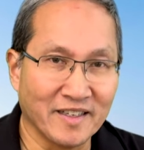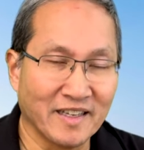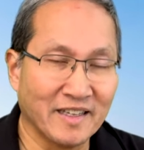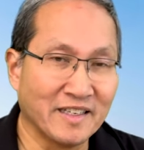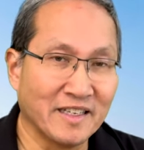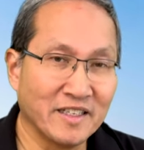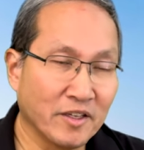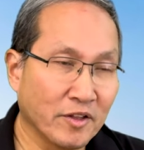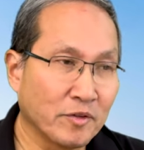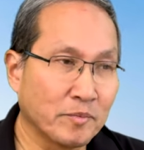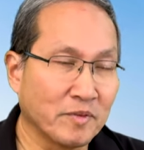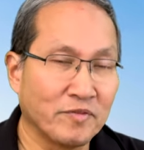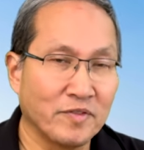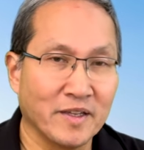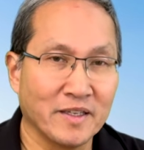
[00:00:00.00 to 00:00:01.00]
And any other
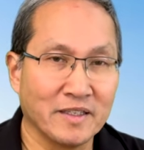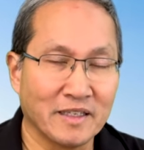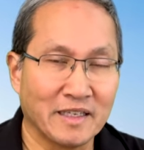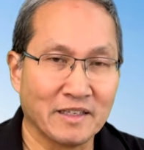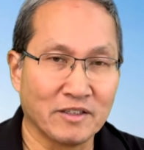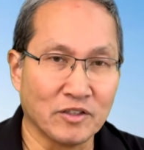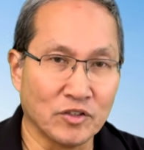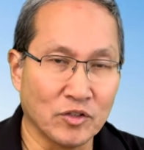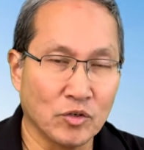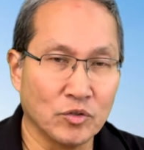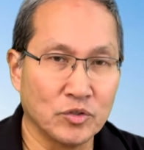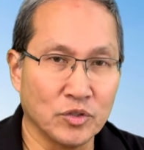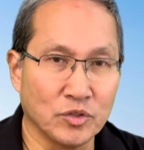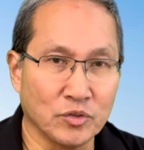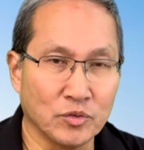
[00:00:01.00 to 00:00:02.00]
buffet that I can go
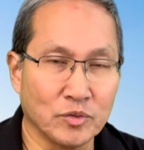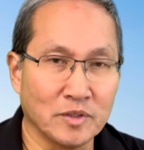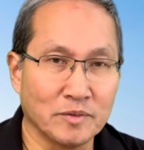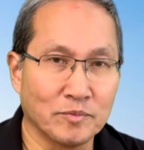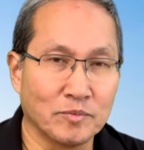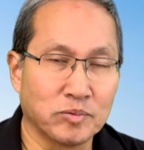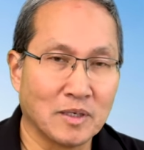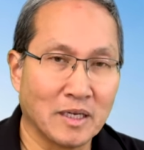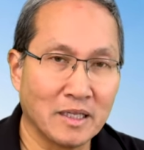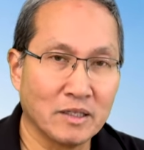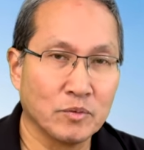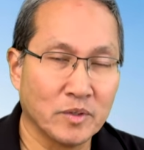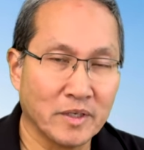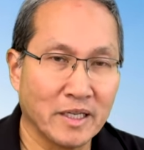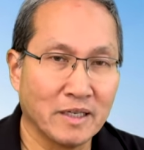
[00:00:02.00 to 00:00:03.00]
to probably
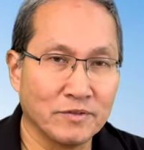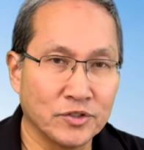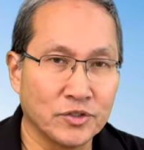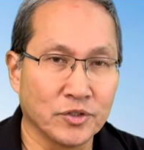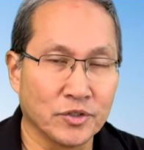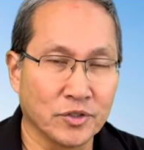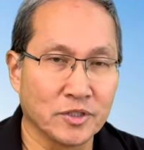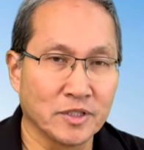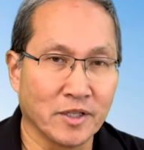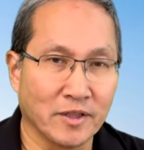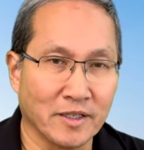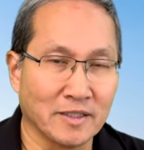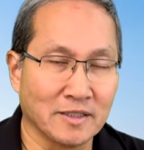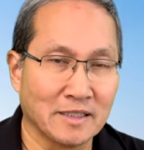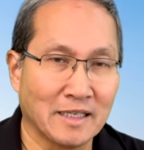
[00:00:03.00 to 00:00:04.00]
will have sugars and
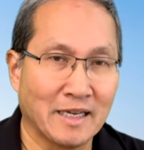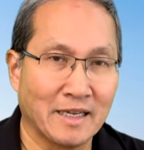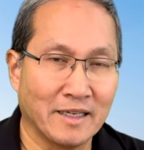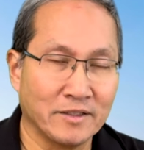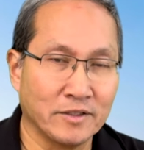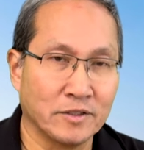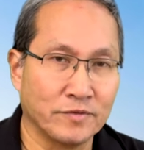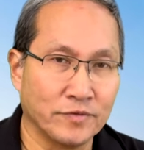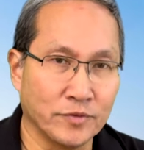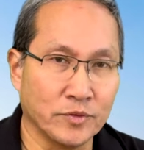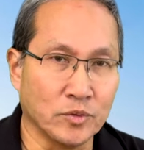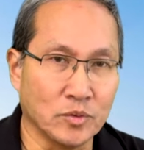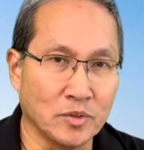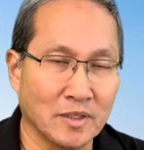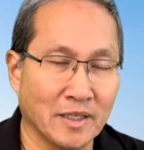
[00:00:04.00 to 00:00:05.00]
things on their food.